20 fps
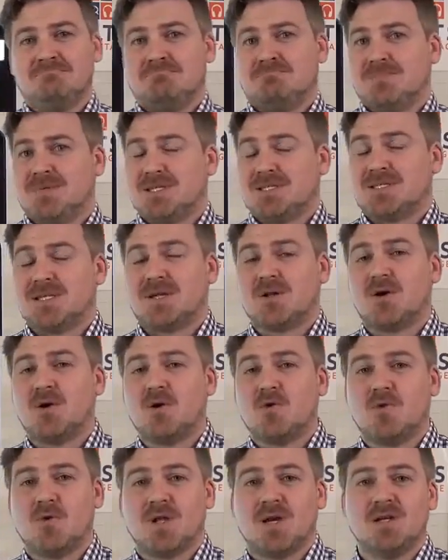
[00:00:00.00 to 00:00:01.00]
And they said,
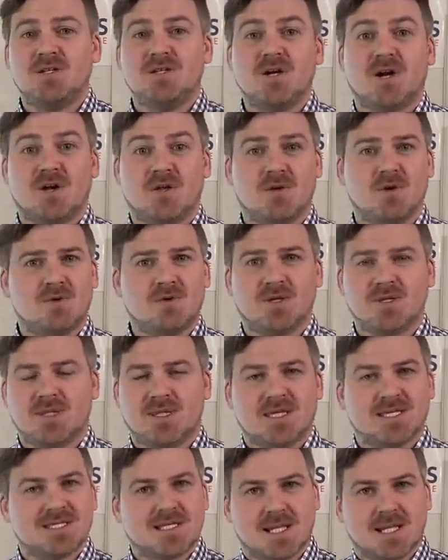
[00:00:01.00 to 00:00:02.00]
oh, well, I downloaded
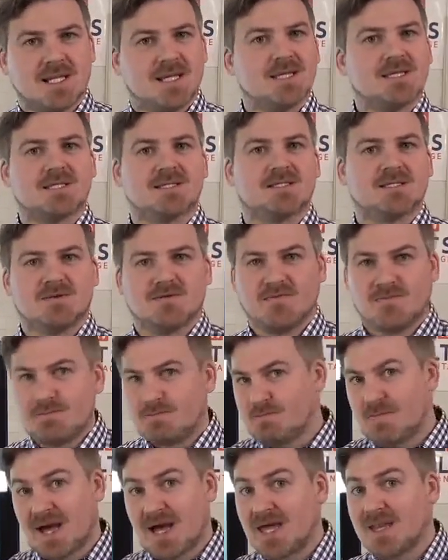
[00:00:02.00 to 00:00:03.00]
this list
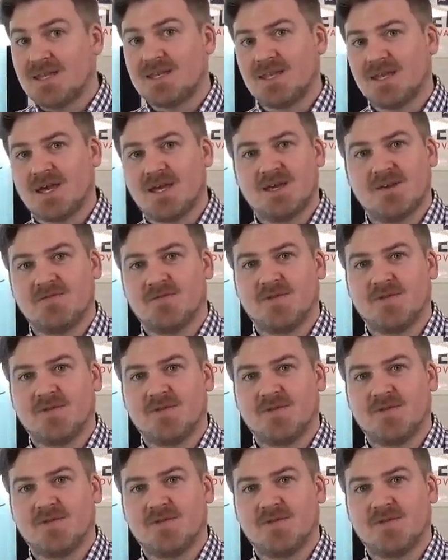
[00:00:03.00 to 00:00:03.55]
of band 9